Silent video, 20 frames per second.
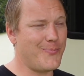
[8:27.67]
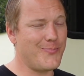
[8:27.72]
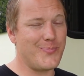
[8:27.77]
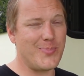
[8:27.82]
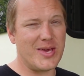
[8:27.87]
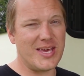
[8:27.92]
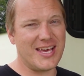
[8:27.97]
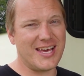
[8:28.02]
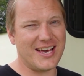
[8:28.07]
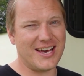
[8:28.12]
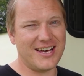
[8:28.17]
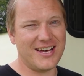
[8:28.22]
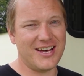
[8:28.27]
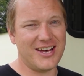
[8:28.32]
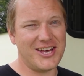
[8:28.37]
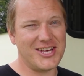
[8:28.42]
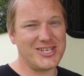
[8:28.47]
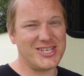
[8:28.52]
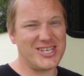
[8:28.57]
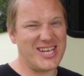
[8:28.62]

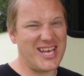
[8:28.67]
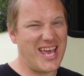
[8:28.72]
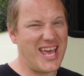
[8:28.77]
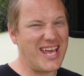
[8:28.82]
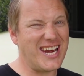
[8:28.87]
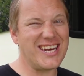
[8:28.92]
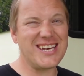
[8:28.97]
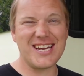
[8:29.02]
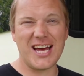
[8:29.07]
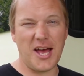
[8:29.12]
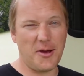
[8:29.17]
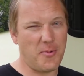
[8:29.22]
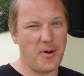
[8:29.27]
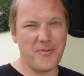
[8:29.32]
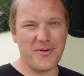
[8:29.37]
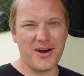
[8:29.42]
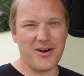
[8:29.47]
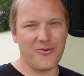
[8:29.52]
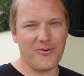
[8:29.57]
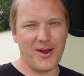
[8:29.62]
because anytime I'm
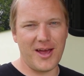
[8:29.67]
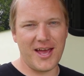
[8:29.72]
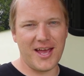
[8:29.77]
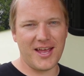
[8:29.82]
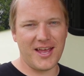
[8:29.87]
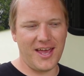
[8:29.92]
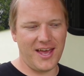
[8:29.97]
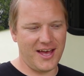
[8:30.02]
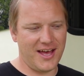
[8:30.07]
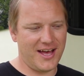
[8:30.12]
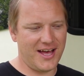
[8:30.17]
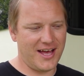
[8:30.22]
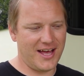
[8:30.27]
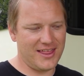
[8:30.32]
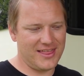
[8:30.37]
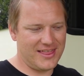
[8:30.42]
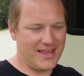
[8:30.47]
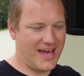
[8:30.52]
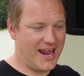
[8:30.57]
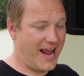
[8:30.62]
in a rig
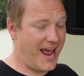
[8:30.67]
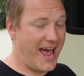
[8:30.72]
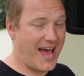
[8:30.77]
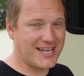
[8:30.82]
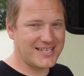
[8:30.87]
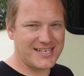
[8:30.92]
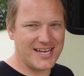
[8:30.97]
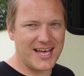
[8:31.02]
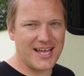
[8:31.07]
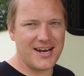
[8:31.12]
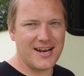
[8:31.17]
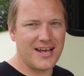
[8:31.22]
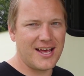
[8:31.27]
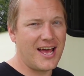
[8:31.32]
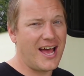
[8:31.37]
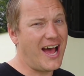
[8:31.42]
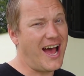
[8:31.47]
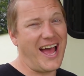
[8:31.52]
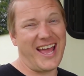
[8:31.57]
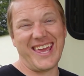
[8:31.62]
that has it,
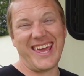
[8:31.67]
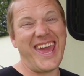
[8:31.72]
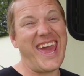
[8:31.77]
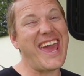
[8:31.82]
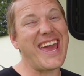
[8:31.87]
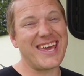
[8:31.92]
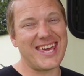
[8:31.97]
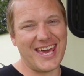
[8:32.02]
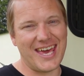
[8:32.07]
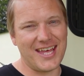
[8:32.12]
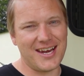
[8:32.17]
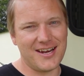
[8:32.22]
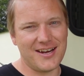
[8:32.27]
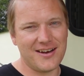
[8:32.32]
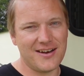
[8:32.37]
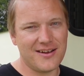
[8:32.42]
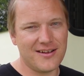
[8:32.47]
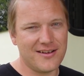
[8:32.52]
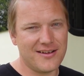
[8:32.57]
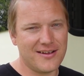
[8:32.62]
I kick it
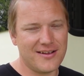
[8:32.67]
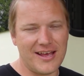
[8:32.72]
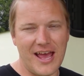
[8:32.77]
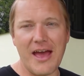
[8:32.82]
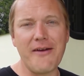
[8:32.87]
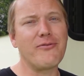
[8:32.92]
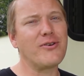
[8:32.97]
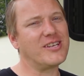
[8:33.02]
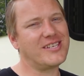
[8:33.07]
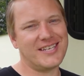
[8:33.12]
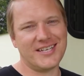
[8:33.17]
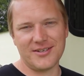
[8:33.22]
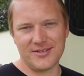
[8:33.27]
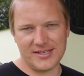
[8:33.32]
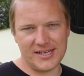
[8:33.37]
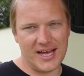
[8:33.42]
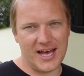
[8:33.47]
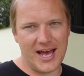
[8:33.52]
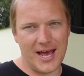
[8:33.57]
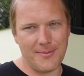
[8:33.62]
every single
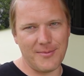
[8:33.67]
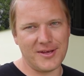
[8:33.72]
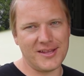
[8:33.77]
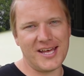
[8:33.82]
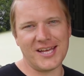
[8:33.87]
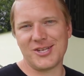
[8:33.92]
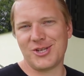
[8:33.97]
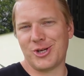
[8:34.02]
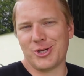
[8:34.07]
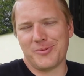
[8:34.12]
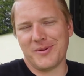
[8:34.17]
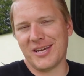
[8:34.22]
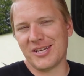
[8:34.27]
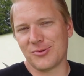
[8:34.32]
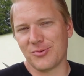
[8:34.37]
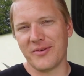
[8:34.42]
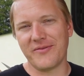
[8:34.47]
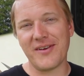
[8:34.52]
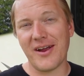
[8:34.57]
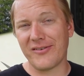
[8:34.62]
time, and that's just because
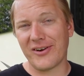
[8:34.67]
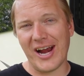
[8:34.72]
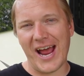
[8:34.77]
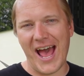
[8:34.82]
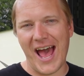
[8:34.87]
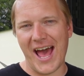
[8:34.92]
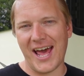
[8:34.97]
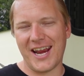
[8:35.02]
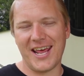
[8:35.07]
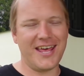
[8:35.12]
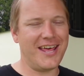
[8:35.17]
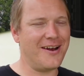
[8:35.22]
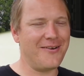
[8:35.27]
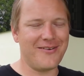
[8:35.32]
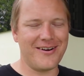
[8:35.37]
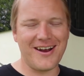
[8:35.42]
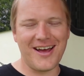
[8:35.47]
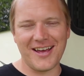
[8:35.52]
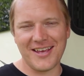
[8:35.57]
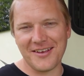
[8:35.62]
we've never had it and
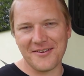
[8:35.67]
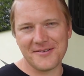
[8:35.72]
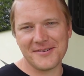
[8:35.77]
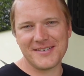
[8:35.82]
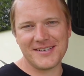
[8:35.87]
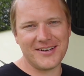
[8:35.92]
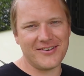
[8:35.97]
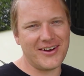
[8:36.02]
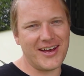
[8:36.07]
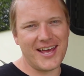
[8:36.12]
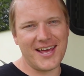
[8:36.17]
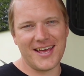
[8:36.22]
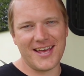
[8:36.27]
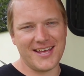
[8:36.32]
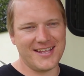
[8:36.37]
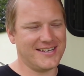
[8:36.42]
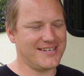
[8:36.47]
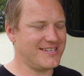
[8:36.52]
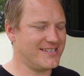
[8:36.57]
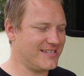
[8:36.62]
we're not used to it.
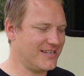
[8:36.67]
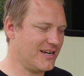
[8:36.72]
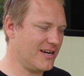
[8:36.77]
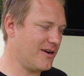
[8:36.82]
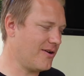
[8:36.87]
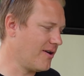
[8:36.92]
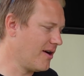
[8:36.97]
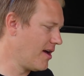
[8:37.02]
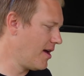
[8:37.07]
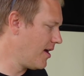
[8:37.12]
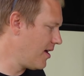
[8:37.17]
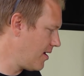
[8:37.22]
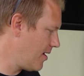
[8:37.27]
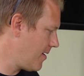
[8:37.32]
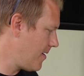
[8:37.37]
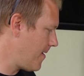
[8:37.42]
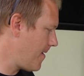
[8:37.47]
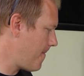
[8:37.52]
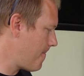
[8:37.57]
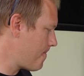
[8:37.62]
And so, and
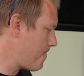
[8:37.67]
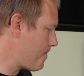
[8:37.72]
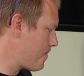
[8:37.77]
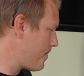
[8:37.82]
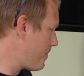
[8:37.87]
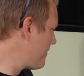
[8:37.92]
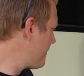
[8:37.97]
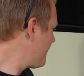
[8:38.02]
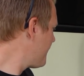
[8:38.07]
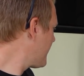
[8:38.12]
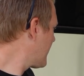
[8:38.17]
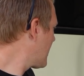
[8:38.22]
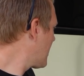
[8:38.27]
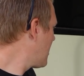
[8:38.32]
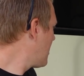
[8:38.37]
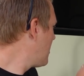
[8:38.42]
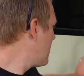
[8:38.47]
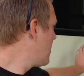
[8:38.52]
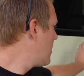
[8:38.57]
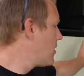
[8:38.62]
those who may not be
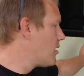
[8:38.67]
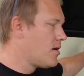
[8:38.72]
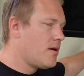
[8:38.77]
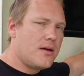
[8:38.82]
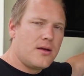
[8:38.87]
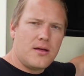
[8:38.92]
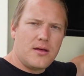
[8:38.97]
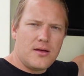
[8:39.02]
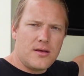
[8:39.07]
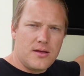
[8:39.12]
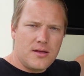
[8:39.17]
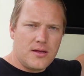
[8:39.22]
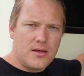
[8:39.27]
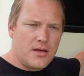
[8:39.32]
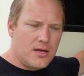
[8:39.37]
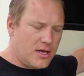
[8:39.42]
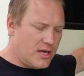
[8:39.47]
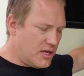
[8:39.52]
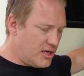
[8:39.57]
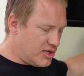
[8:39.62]
familiar, what is the strut
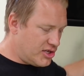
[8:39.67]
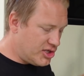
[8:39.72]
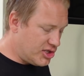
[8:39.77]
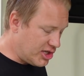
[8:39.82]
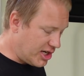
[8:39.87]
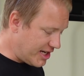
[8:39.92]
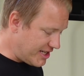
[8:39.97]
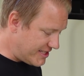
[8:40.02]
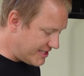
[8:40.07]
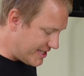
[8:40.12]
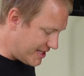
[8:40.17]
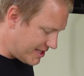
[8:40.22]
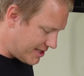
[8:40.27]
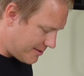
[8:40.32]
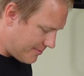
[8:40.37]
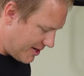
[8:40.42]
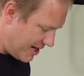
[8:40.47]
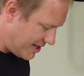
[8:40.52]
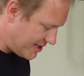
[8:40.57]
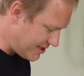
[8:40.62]
assist? Strut assist
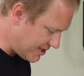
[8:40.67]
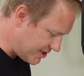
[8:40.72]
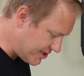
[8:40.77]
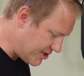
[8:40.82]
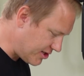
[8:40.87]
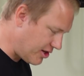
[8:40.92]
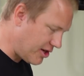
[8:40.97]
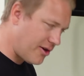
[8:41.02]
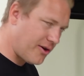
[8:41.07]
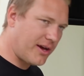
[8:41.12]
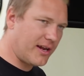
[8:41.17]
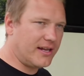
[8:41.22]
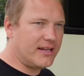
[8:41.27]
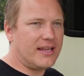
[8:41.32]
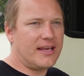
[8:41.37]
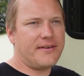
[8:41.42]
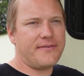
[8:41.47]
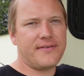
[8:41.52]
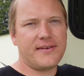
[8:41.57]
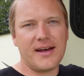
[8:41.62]
makes it so you can
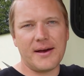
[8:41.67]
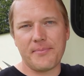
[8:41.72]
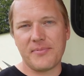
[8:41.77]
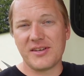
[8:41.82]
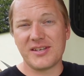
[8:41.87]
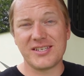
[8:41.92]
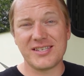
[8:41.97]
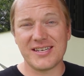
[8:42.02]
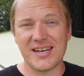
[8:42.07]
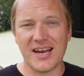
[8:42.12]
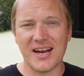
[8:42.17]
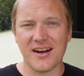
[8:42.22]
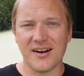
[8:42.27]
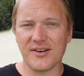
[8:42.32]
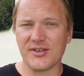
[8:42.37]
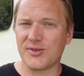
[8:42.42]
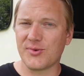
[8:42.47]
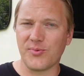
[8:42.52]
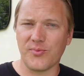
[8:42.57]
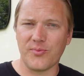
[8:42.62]
lift up the
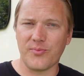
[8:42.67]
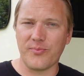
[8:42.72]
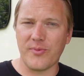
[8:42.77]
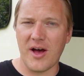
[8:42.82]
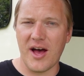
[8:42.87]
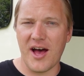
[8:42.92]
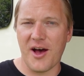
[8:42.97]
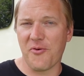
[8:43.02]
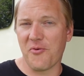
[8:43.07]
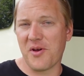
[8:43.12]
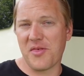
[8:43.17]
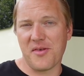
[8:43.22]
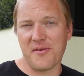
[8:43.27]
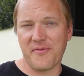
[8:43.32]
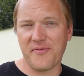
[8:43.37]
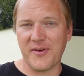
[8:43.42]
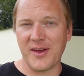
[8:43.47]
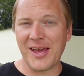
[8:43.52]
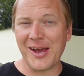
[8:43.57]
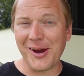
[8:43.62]
stairs with a
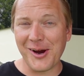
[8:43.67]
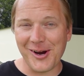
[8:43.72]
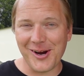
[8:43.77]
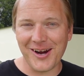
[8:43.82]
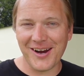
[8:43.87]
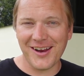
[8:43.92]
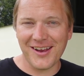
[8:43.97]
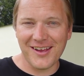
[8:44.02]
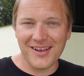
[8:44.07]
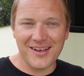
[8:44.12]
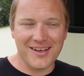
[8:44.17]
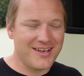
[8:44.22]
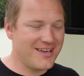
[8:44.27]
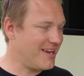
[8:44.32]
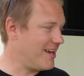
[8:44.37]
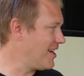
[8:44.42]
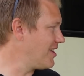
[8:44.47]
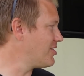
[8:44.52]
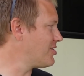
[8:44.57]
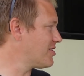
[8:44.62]
finger
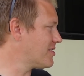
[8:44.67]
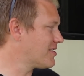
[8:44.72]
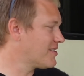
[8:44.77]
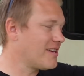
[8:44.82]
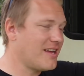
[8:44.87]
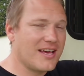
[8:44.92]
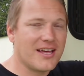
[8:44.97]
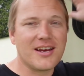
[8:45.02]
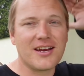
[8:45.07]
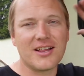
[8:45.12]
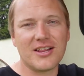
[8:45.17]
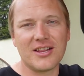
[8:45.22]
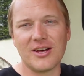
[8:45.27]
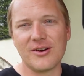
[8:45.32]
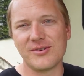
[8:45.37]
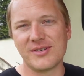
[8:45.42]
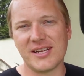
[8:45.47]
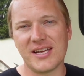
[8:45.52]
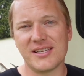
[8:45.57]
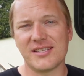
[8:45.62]
and
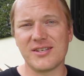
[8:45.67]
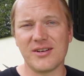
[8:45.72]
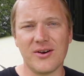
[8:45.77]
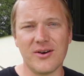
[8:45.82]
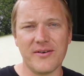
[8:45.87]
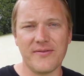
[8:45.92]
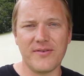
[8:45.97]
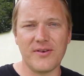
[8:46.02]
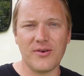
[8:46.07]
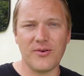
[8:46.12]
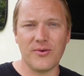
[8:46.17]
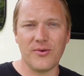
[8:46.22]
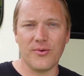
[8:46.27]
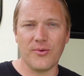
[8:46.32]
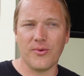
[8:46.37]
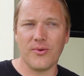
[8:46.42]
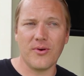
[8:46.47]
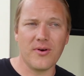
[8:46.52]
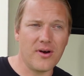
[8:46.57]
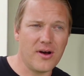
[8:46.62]
close it. So if
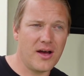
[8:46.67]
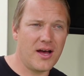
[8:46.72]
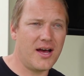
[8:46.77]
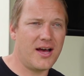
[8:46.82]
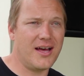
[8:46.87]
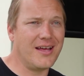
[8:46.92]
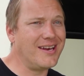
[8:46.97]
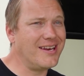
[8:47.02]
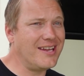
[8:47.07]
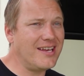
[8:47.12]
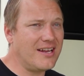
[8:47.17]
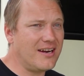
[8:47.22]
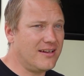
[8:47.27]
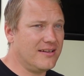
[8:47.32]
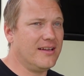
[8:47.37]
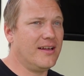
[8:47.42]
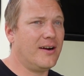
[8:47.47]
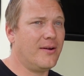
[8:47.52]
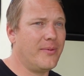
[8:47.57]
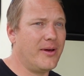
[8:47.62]
you need a
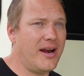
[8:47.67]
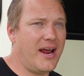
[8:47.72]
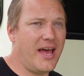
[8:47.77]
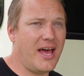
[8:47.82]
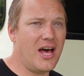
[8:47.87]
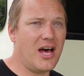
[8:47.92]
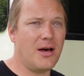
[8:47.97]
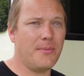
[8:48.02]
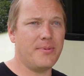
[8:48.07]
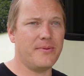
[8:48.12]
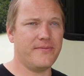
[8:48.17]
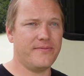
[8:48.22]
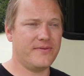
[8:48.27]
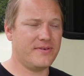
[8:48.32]
little bit of help,